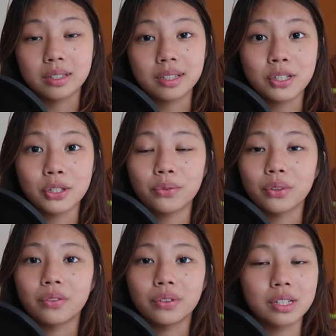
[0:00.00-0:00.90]
session
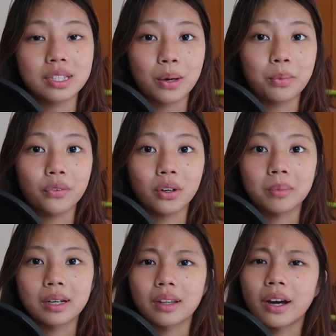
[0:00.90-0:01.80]
for the first time ever in
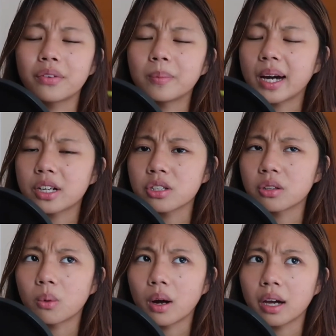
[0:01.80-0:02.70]
my life. I'm actually
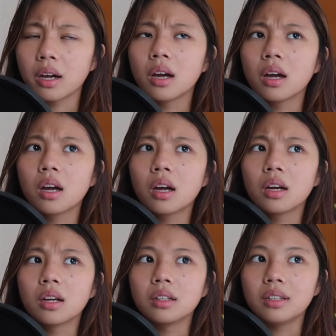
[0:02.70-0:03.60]
quite
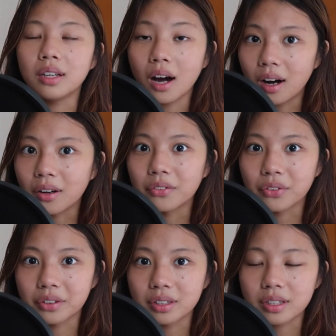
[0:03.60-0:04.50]
young
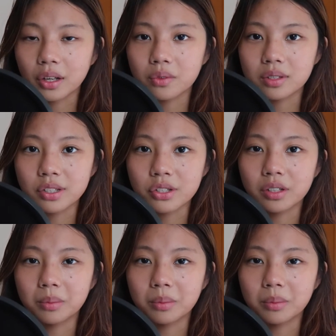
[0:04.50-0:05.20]
for this kind of session.